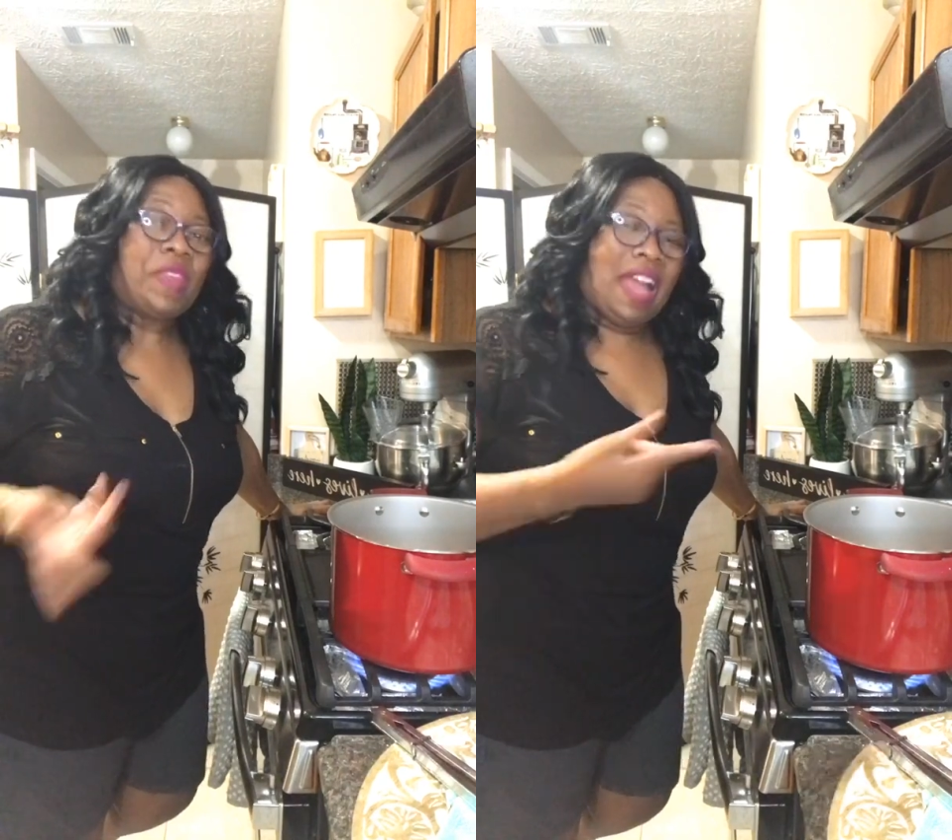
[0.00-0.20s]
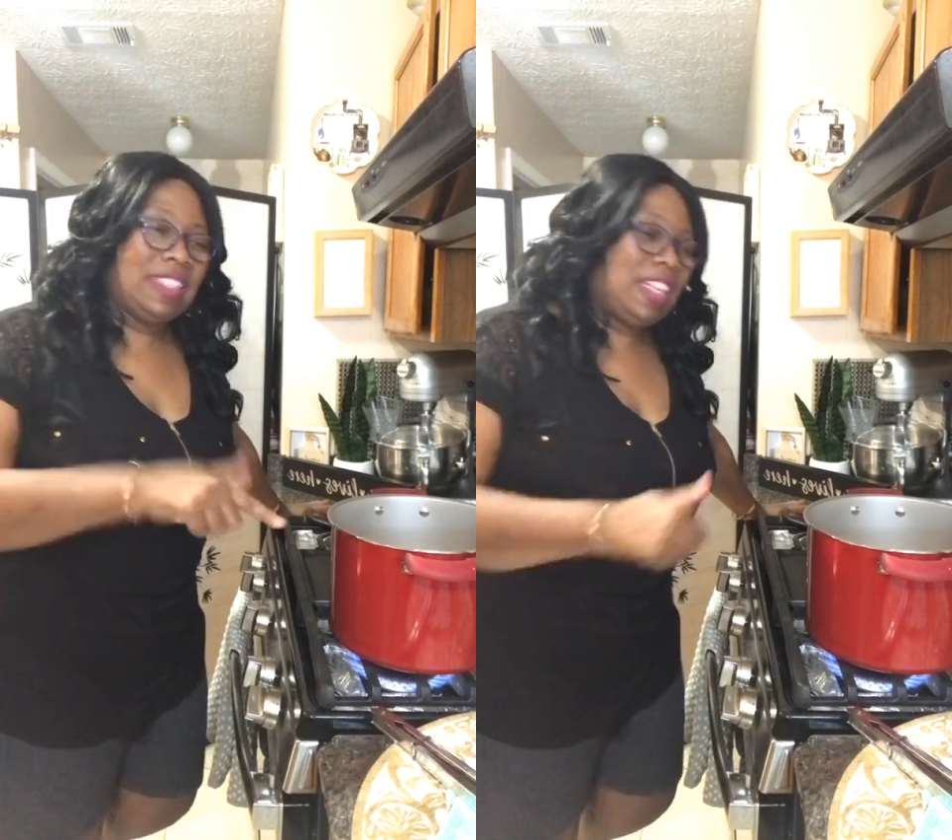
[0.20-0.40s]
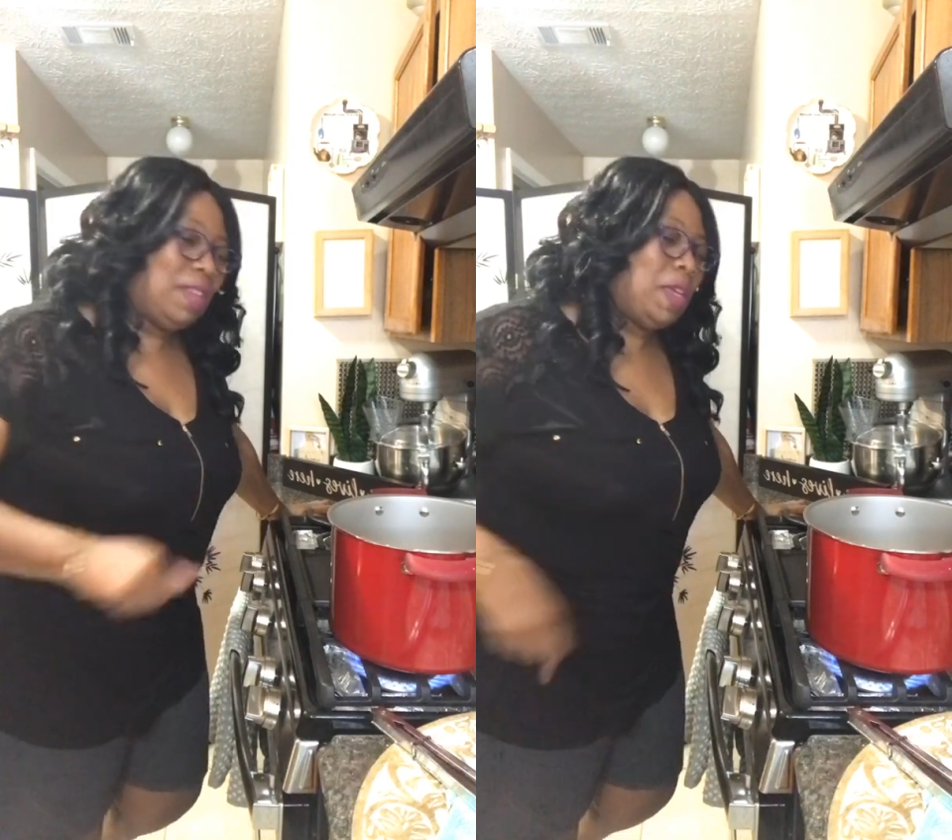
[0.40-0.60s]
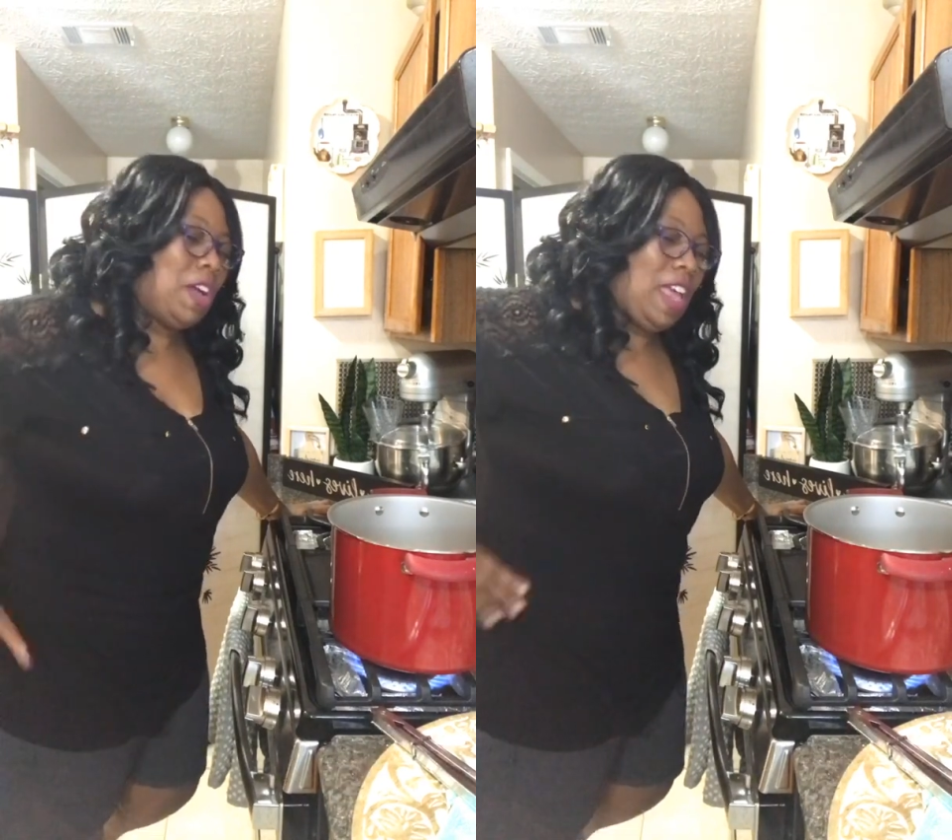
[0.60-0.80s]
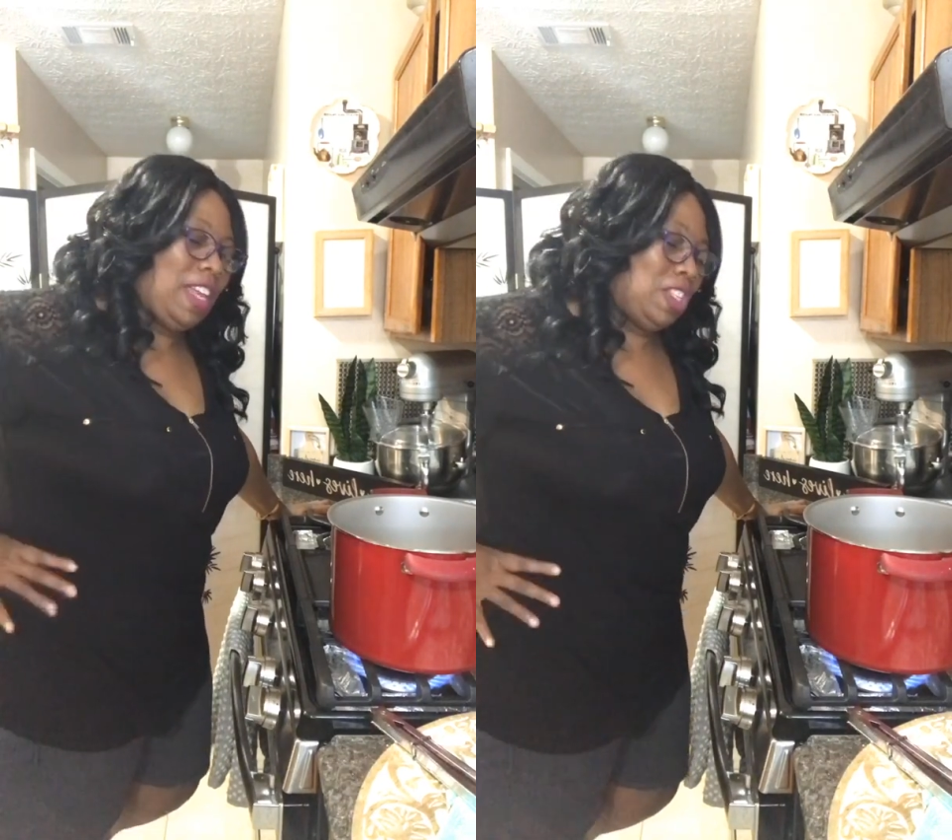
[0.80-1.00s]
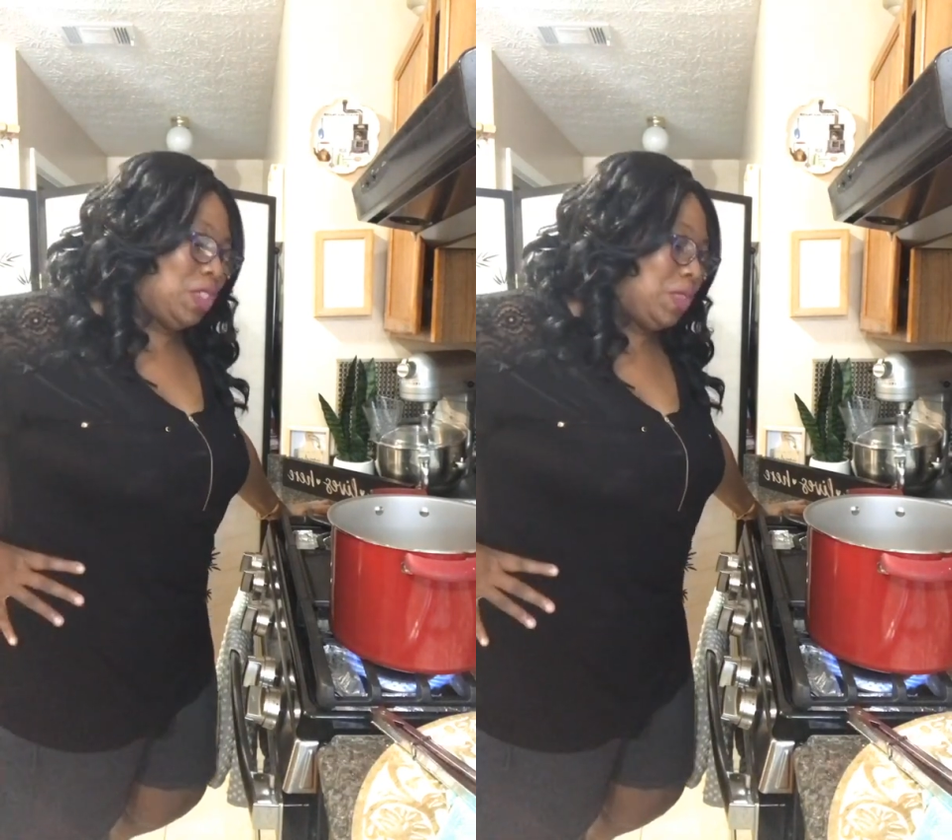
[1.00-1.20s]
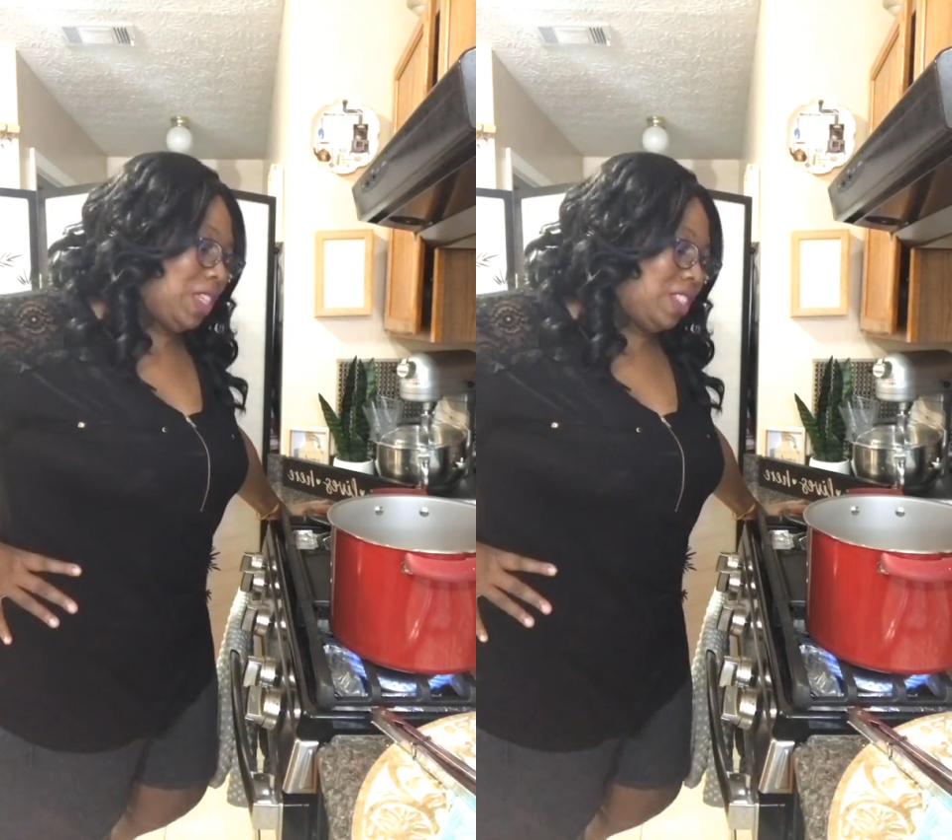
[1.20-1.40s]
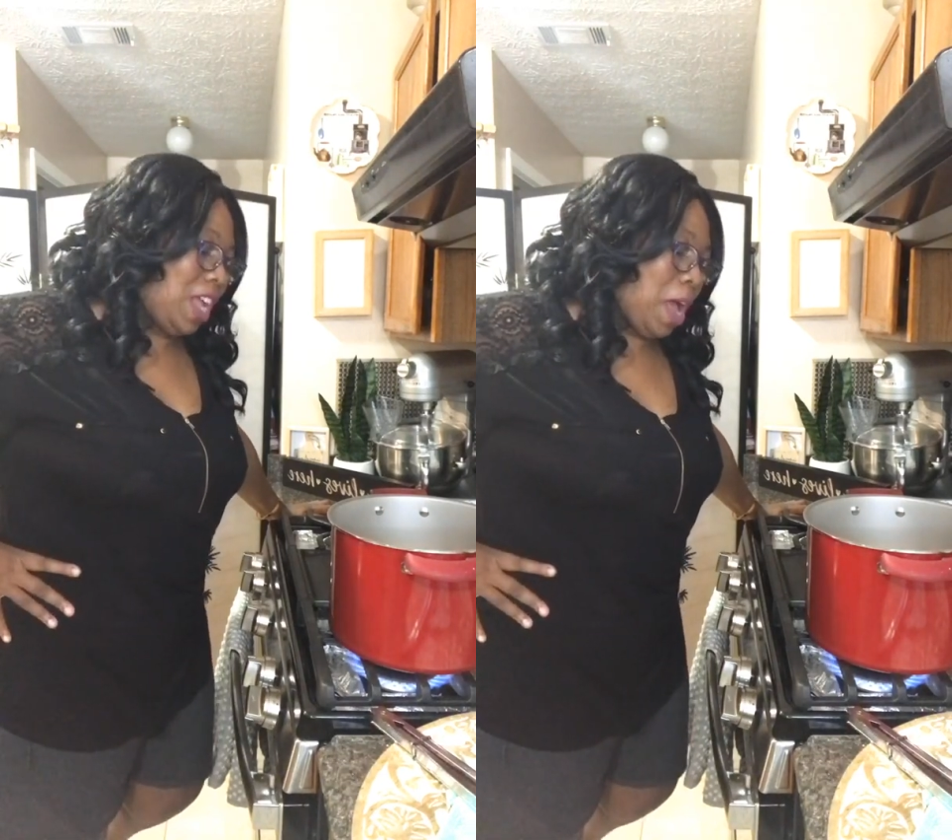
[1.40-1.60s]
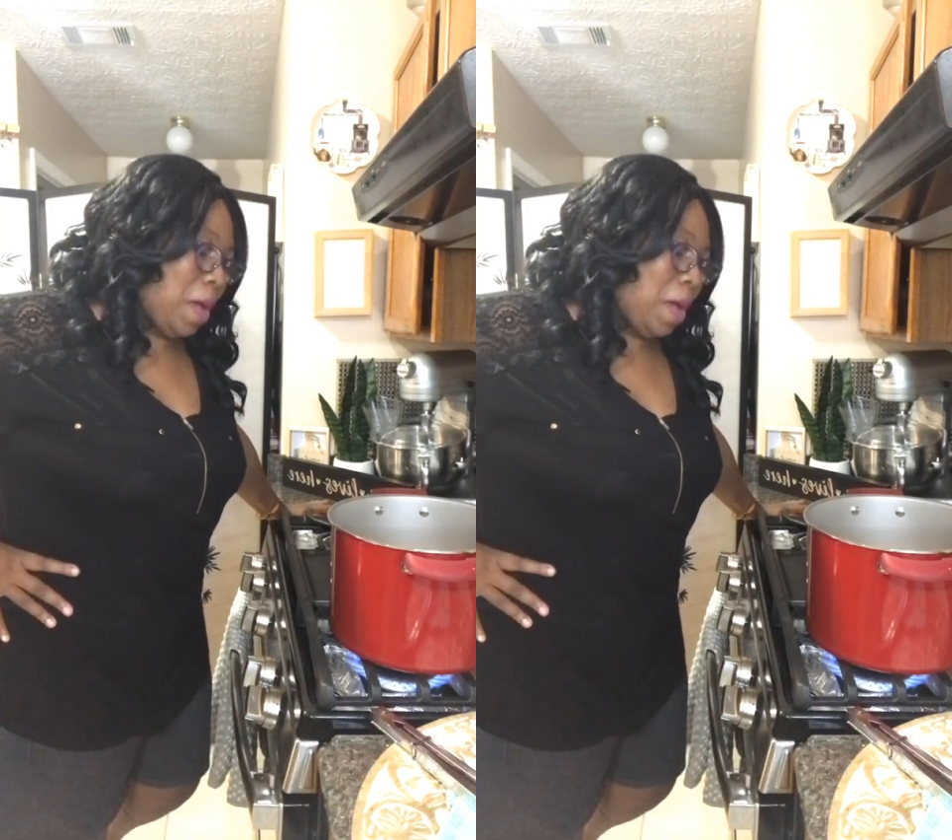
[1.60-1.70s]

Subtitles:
I said, let me go ahead and do this